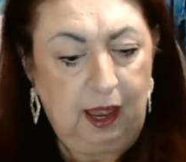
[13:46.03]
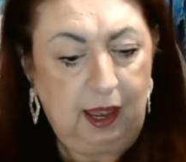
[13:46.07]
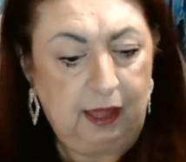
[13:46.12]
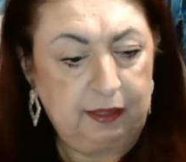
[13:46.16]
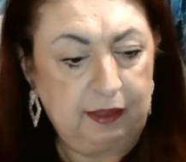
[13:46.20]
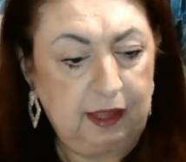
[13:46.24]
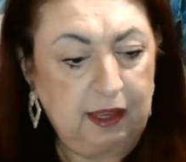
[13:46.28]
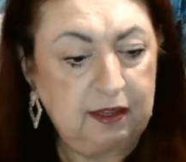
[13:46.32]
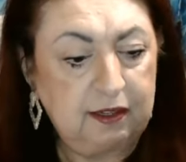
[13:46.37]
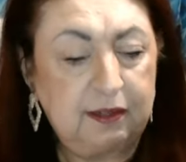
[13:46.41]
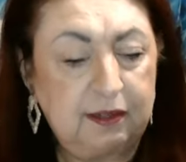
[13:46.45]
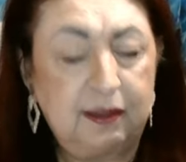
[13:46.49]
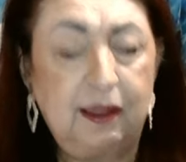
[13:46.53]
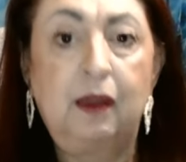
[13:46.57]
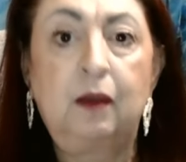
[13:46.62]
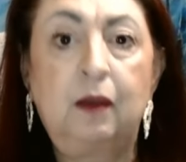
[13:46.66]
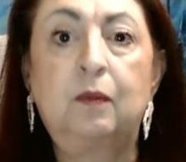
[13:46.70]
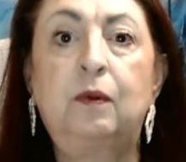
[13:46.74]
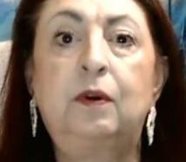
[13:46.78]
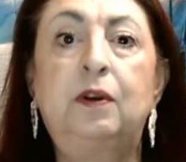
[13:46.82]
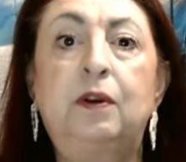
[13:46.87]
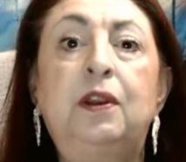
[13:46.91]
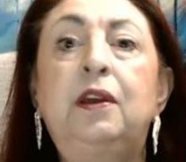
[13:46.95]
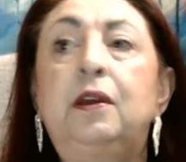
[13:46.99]
and they
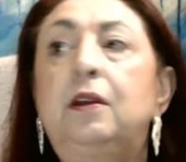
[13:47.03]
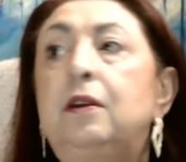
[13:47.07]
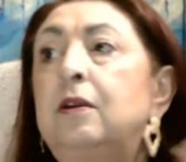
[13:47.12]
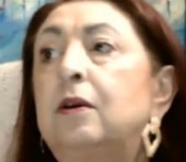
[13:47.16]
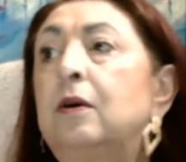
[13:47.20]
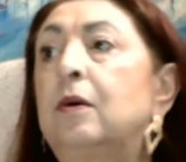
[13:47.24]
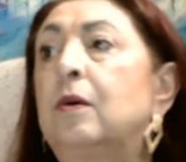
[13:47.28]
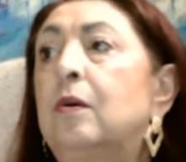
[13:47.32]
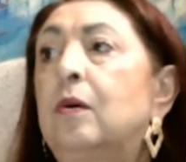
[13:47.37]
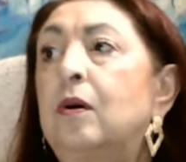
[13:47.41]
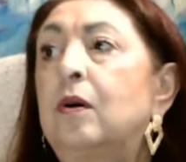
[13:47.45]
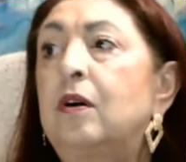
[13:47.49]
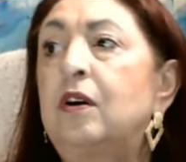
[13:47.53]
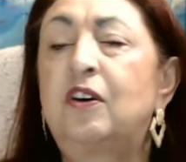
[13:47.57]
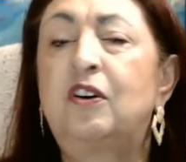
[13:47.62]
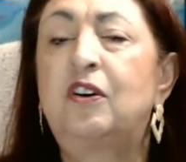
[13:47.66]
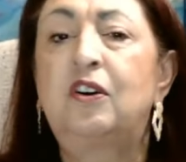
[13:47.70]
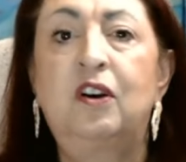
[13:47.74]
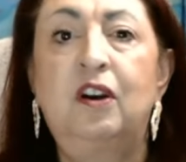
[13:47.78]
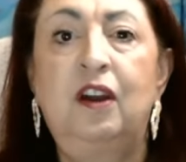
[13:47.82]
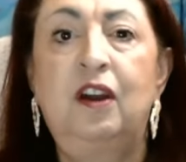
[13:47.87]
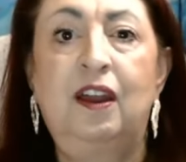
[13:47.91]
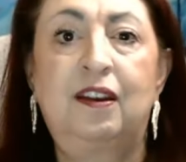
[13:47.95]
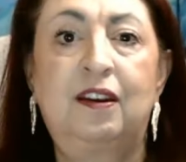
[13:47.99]
say, we need to order